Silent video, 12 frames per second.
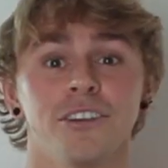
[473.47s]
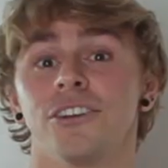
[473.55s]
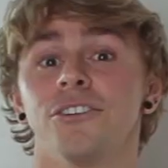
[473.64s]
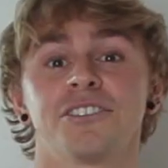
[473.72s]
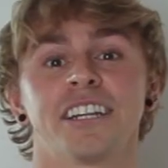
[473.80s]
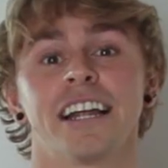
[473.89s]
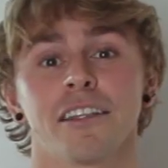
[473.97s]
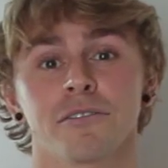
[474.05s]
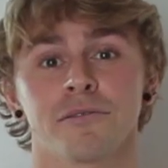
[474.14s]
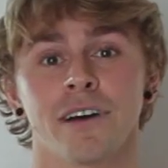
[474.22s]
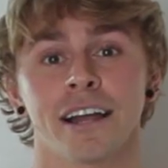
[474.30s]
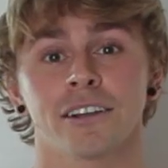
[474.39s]
You can use another
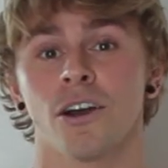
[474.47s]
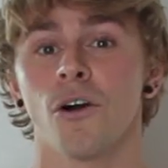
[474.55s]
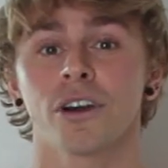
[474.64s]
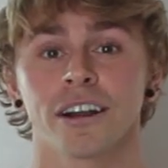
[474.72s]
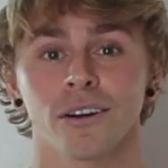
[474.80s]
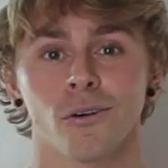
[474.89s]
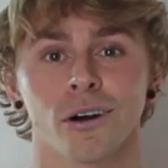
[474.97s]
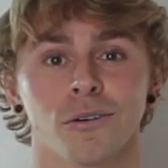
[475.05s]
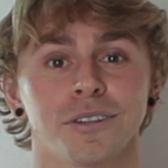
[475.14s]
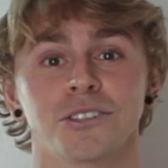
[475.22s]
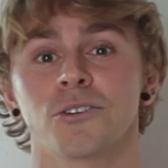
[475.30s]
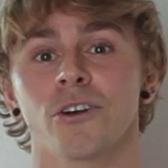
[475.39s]
fat. Coconut
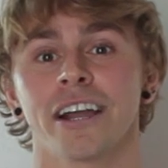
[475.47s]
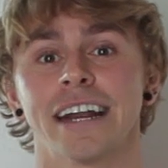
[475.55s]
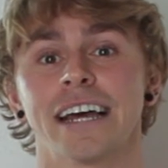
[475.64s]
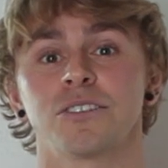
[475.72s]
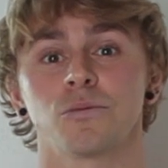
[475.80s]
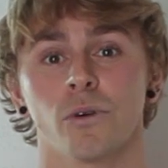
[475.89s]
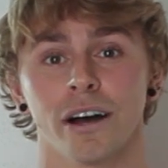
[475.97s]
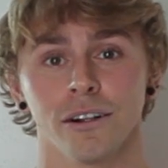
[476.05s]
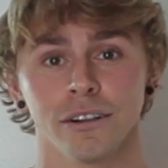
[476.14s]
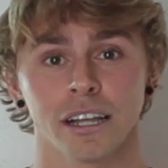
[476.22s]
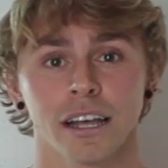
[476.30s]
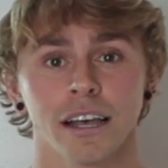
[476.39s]
oil is great as
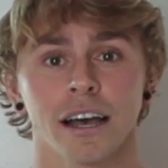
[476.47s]
well.